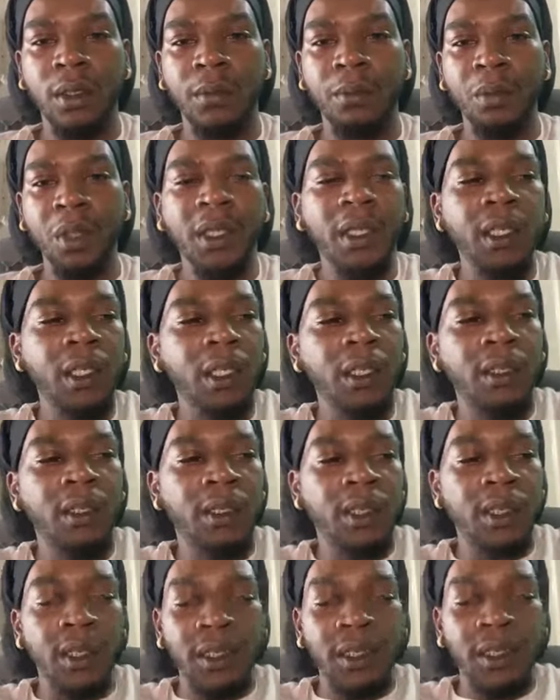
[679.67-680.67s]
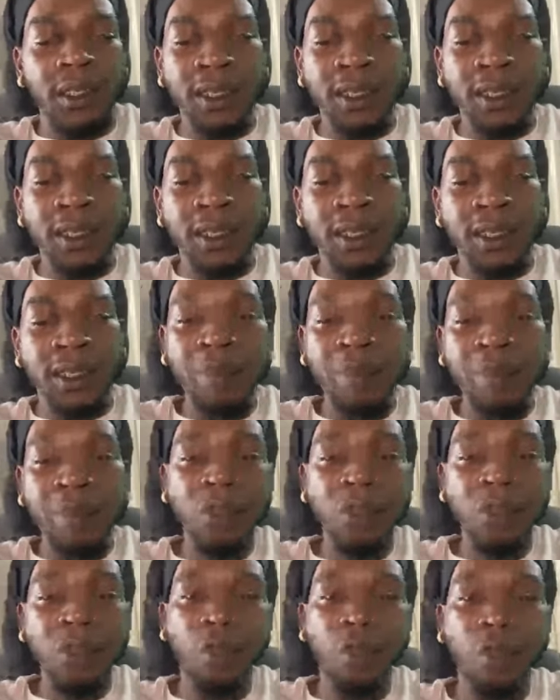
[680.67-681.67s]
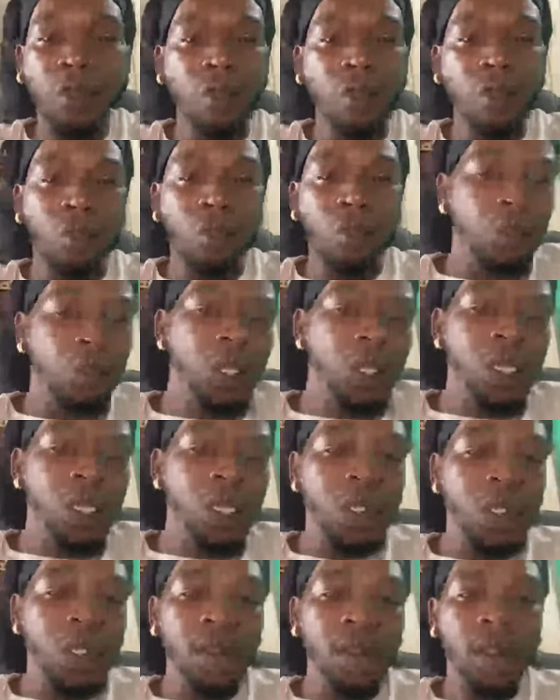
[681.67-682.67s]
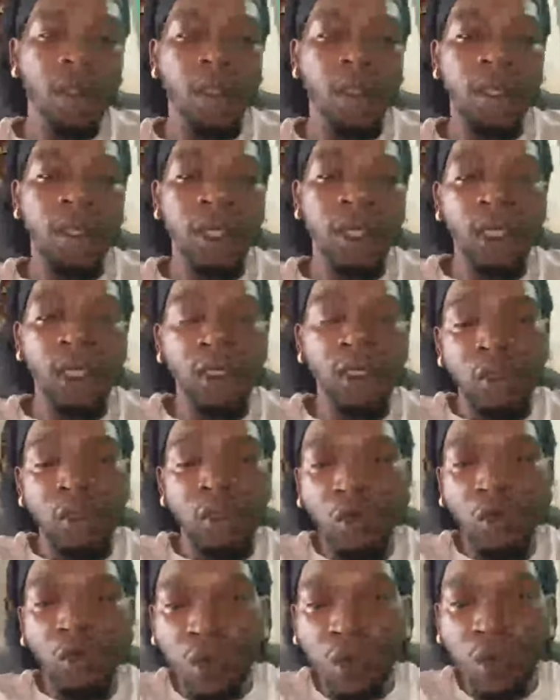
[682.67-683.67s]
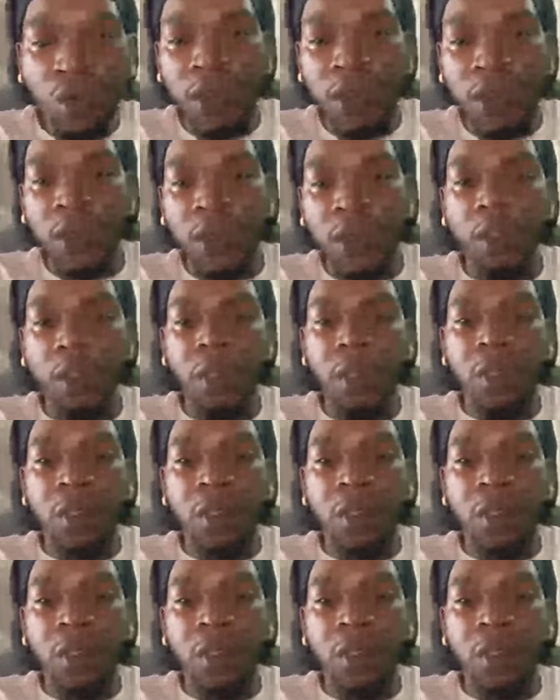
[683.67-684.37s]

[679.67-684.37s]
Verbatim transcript: Because taking minuscule wins and losing